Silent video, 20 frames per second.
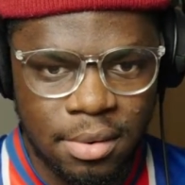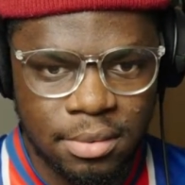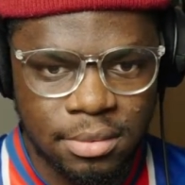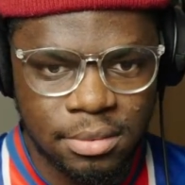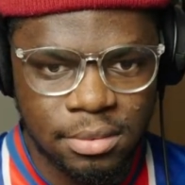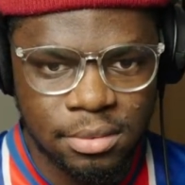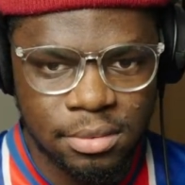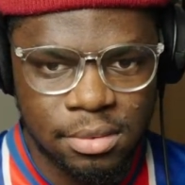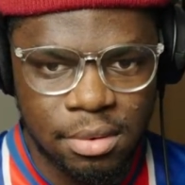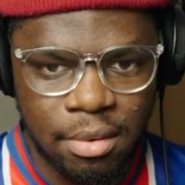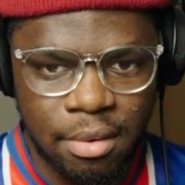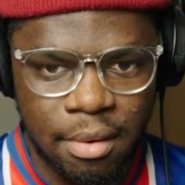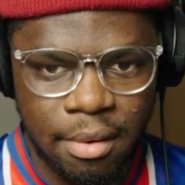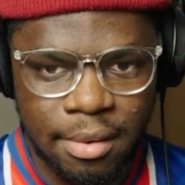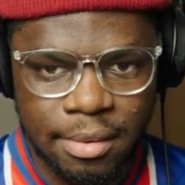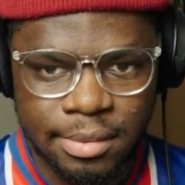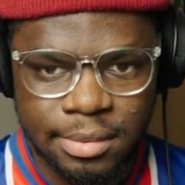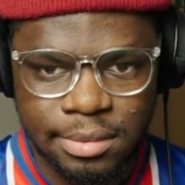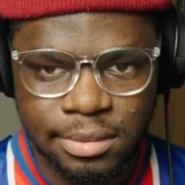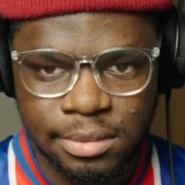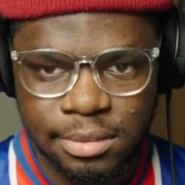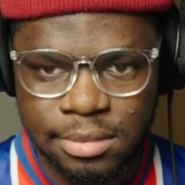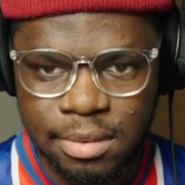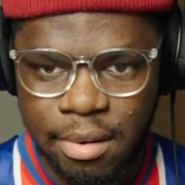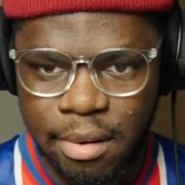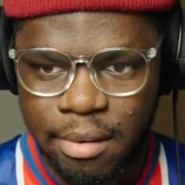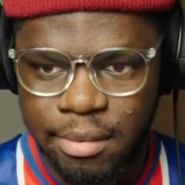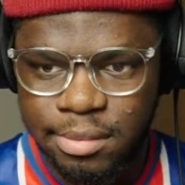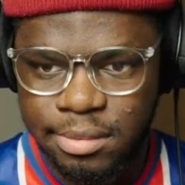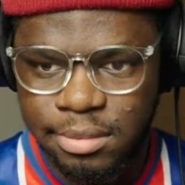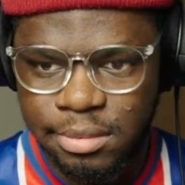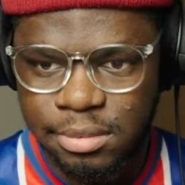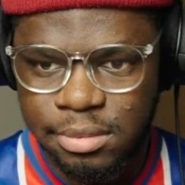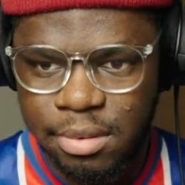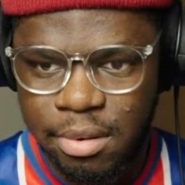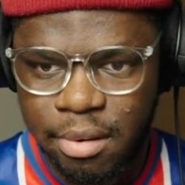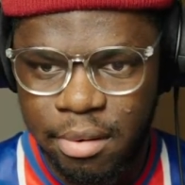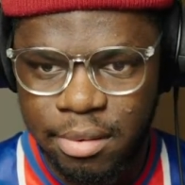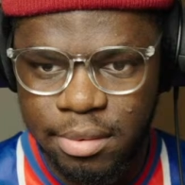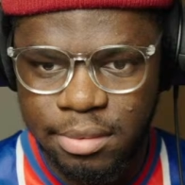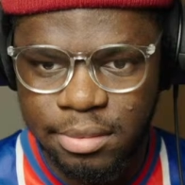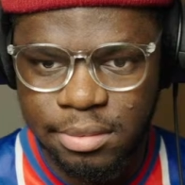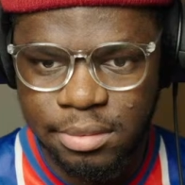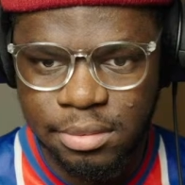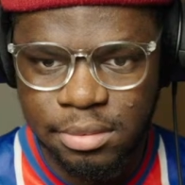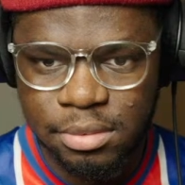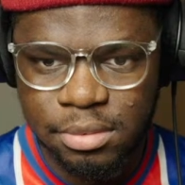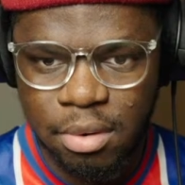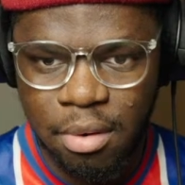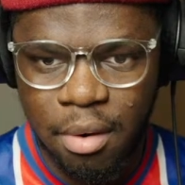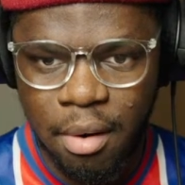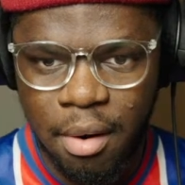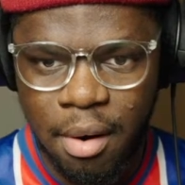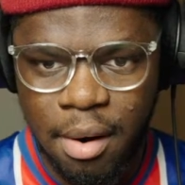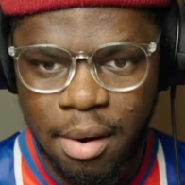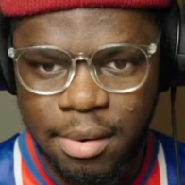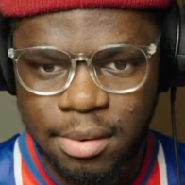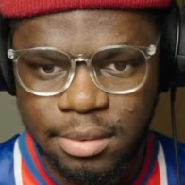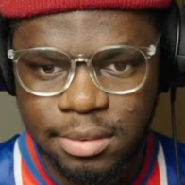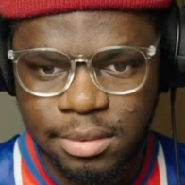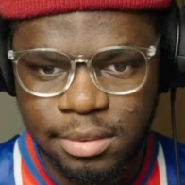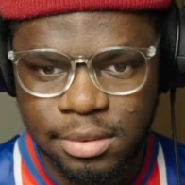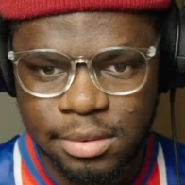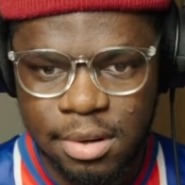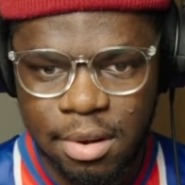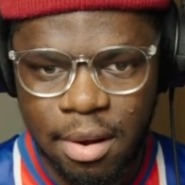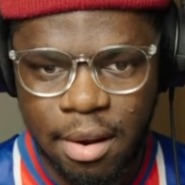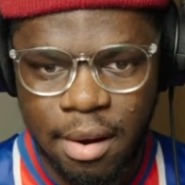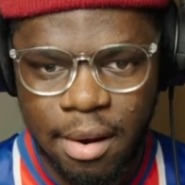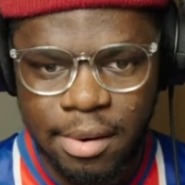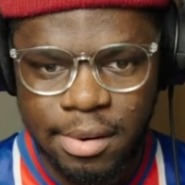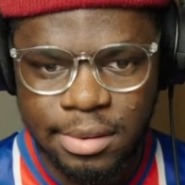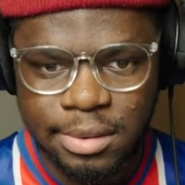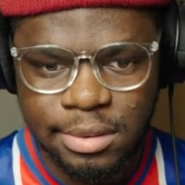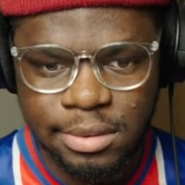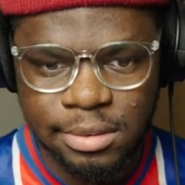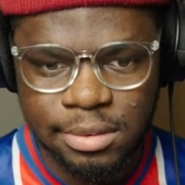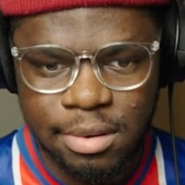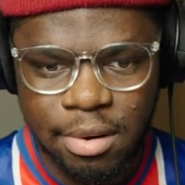3-0 win for Paris Saint-Germain at the Velodrome.